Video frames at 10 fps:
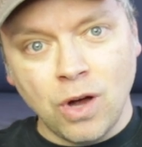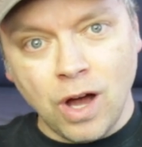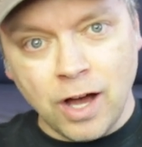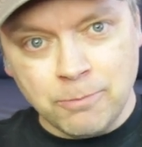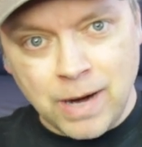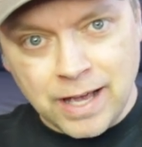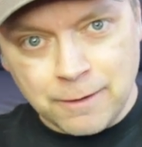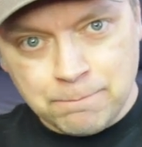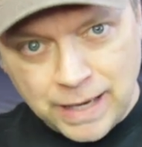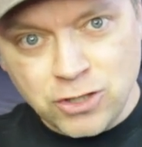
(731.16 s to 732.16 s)
on my
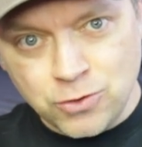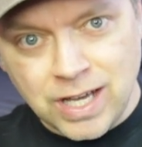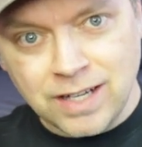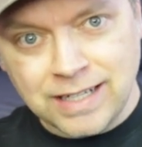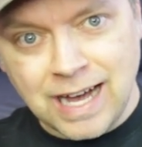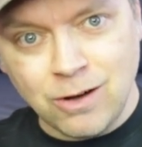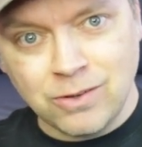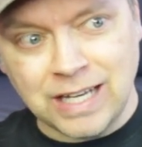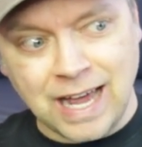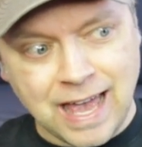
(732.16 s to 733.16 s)
Patreon
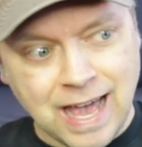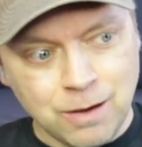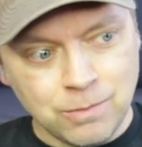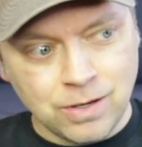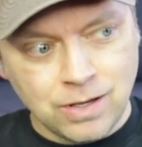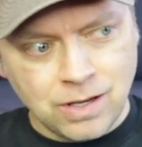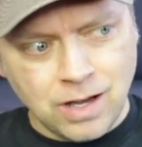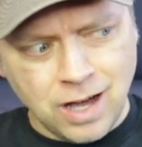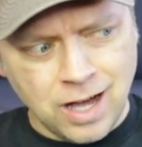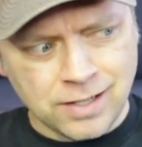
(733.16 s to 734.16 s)
account than I am
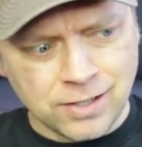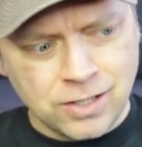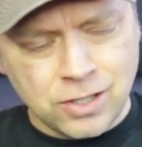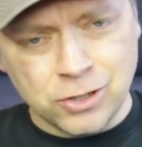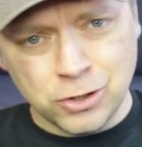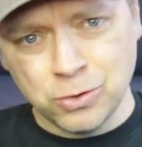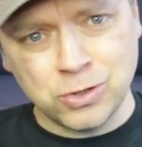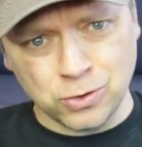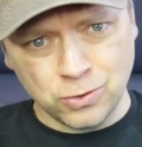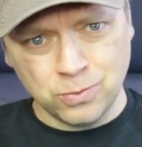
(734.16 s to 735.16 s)
on
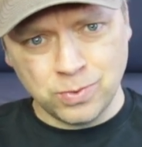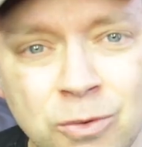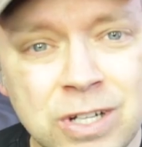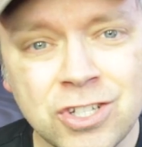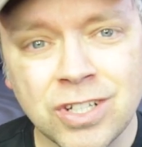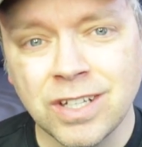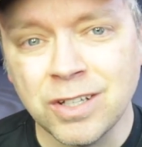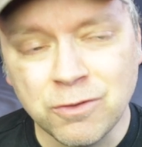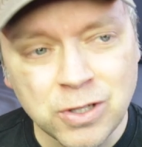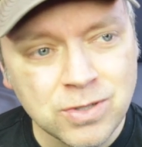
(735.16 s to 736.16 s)
YouTube, which
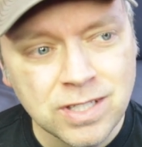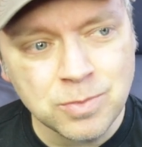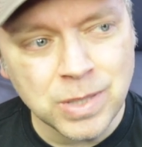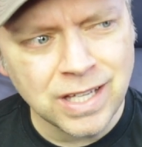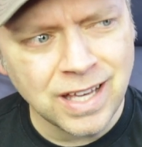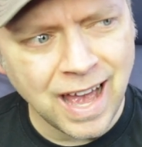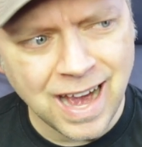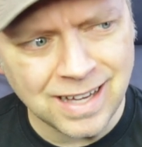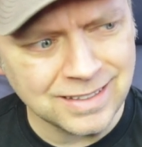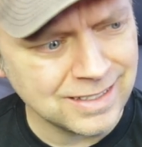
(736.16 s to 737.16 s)
confuses me
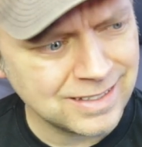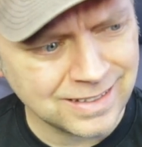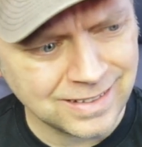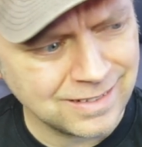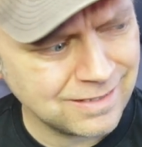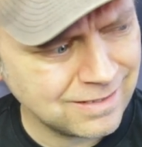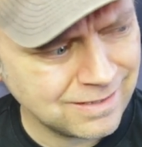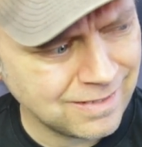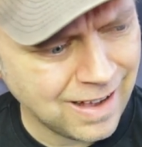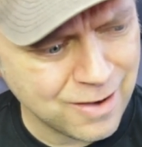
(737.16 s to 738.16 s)
and
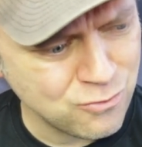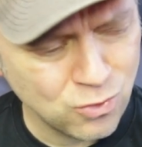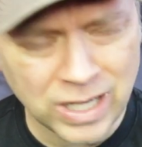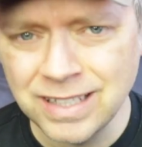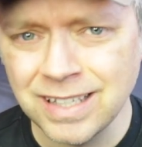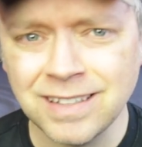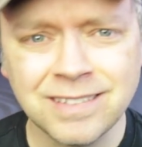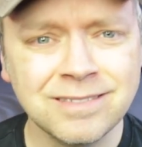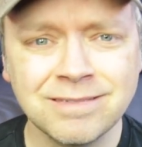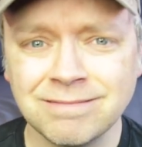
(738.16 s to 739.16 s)
I
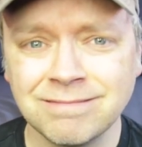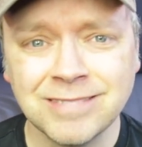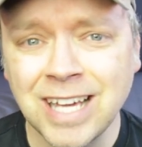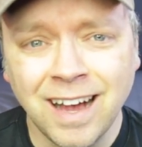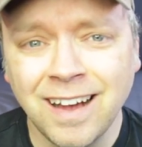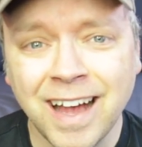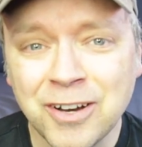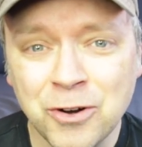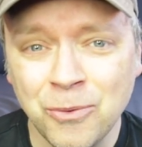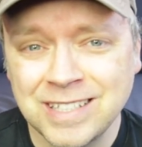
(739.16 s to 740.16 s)
really, yeah, I
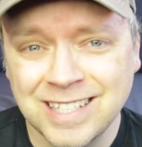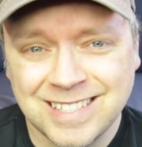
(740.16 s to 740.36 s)
don't know what to